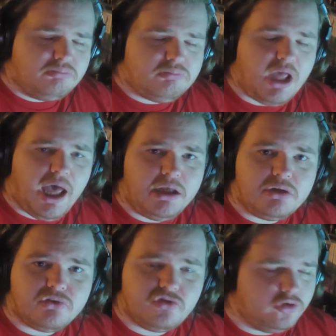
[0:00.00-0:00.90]
I'd
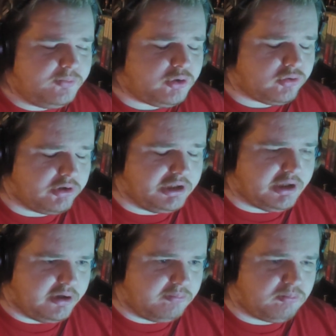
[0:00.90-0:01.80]
assume you could
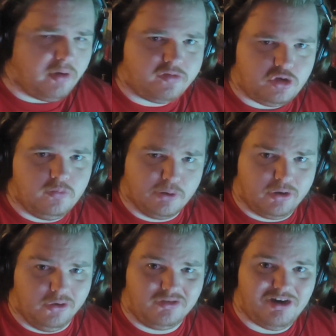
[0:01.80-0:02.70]
get a few
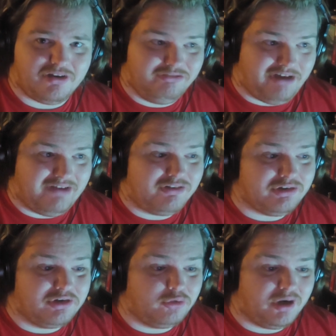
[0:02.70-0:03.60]
burgers out of
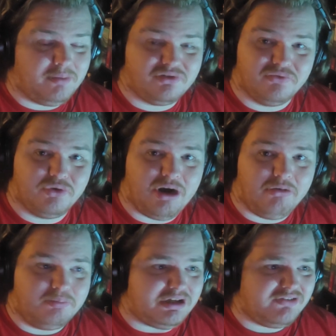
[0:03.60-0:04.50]
500 grams of
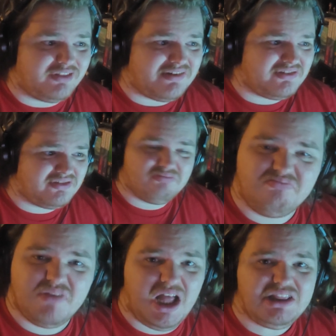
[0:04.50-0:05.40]
ground beef. That's
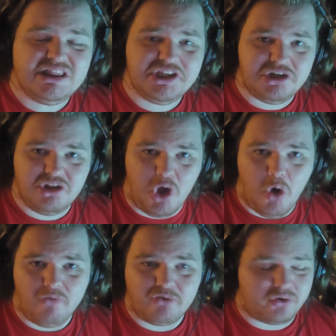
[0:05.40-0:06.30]
a little
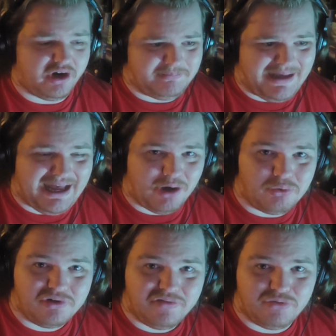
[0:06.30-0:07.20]
over a
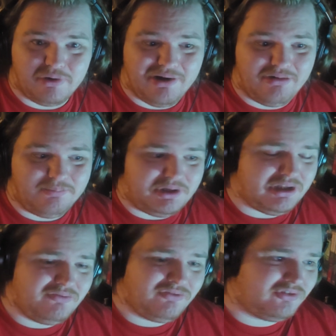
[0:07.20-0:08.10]
pound of ground beef.